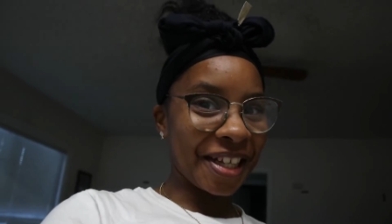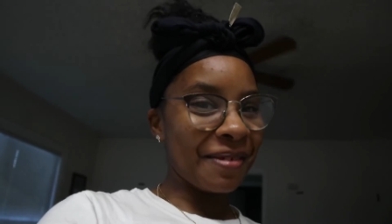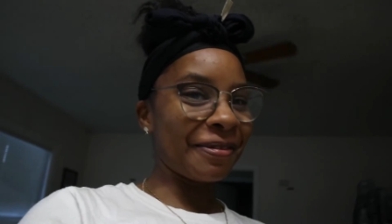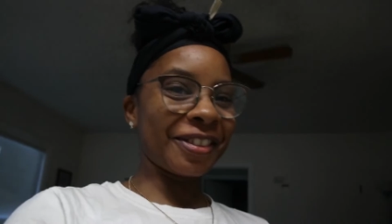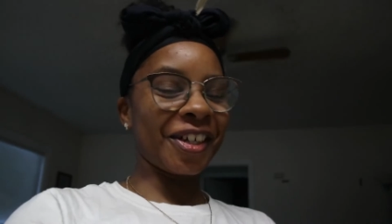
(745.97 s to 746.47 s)

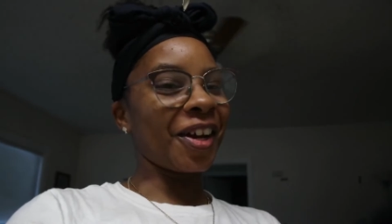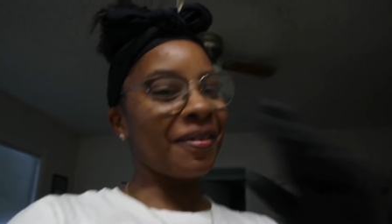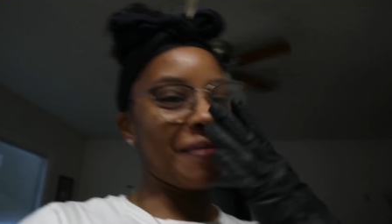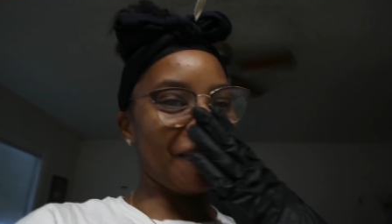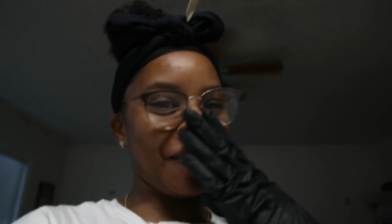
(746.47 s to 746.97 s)
I'm gonna show
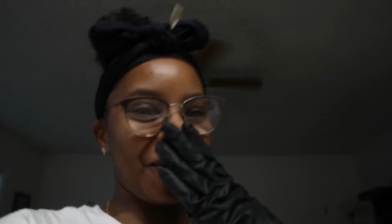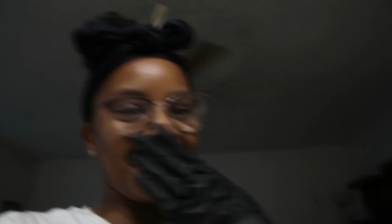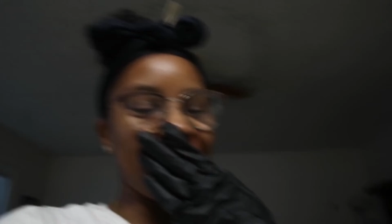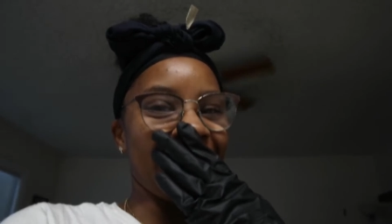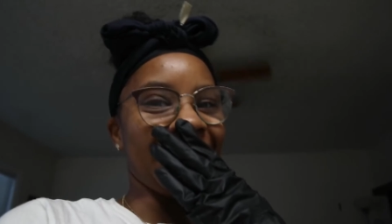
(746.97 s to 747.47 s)
y'all the
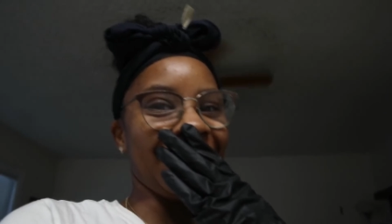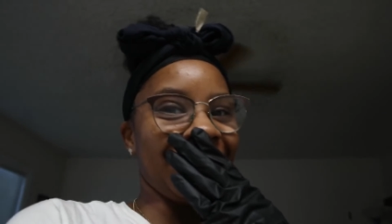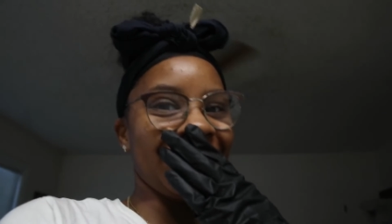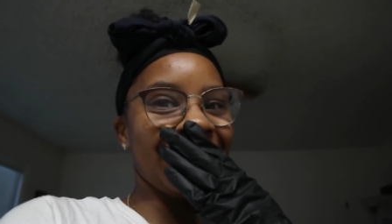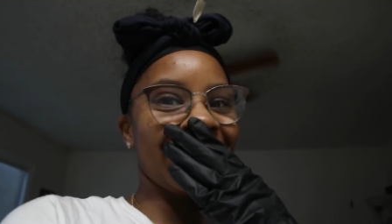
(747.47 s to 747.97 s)
before
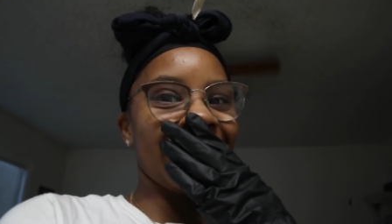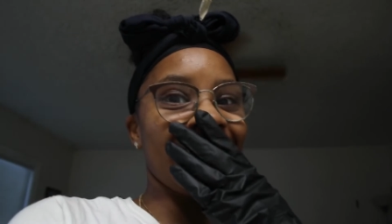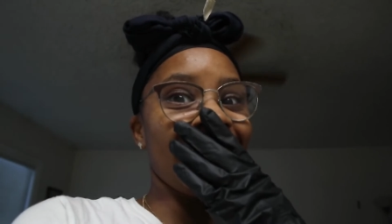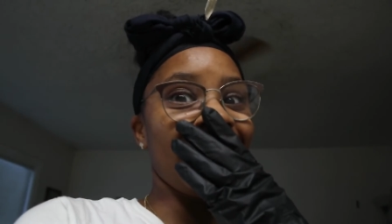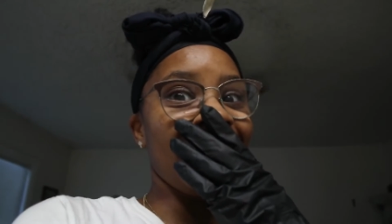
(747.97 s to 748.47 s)
because
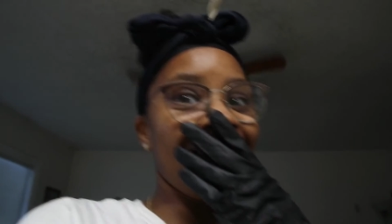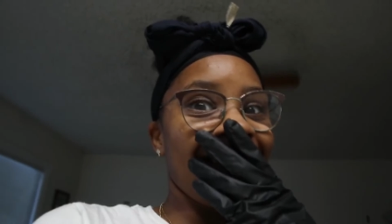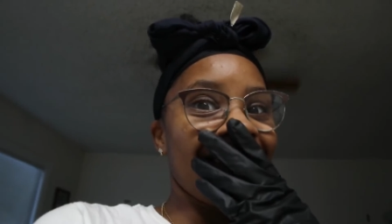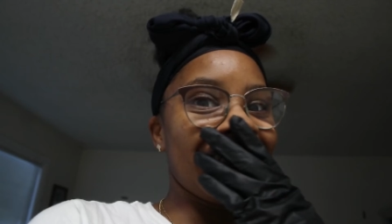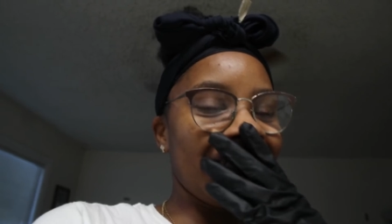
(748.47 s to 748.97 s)

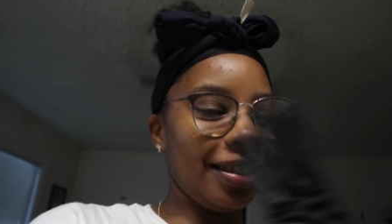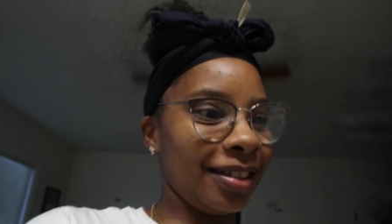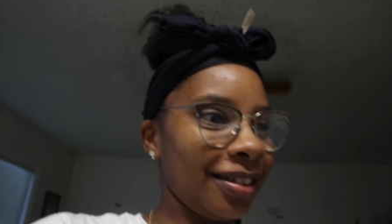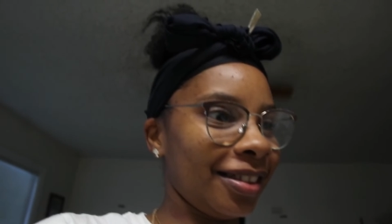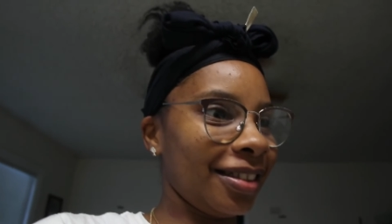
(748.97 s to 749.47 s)
Lord
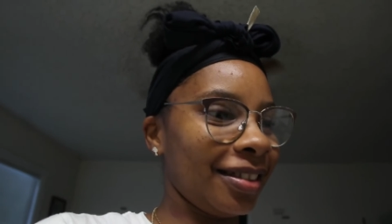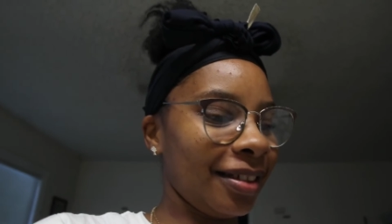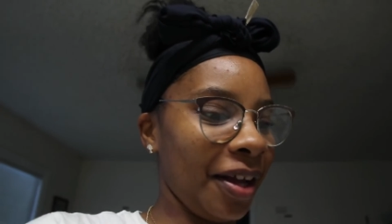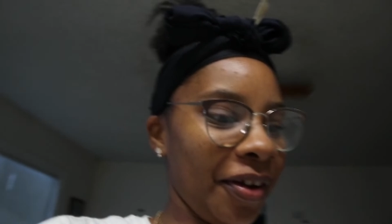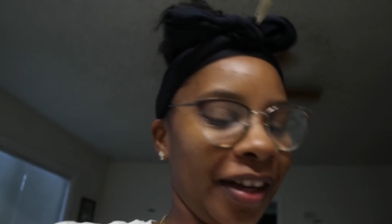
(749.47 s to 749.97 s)
Jesus.
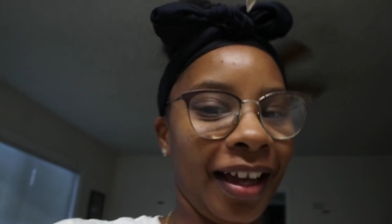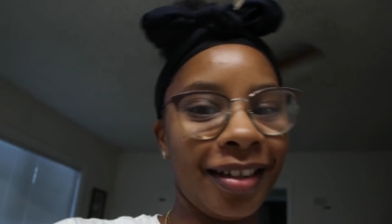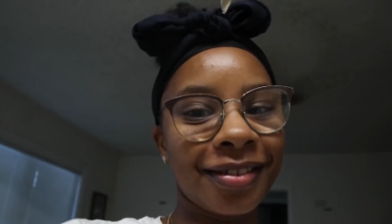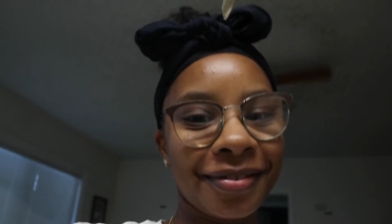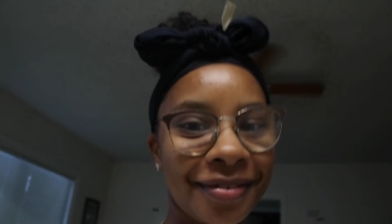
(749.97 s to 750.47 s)

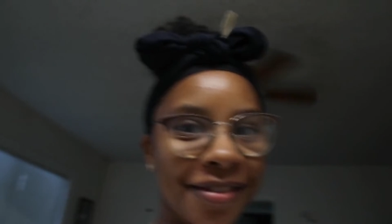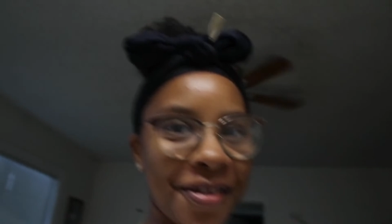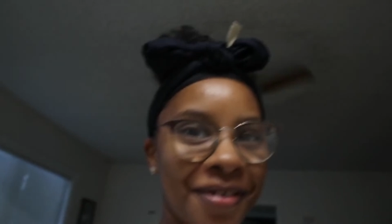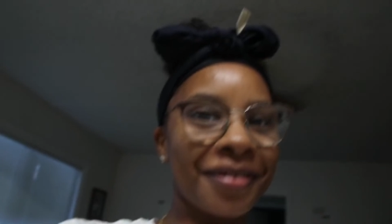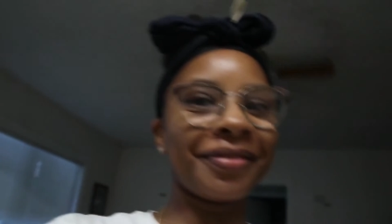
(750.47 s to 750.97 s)
Okay,
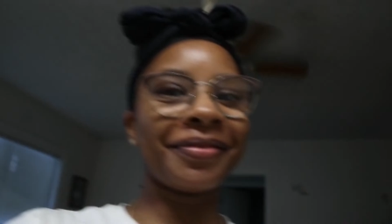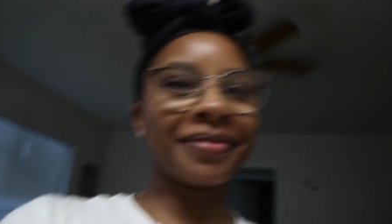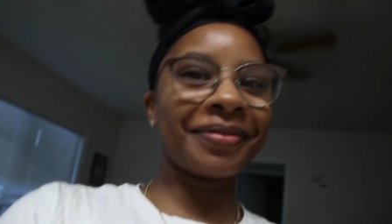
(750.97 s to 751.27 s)
hold on.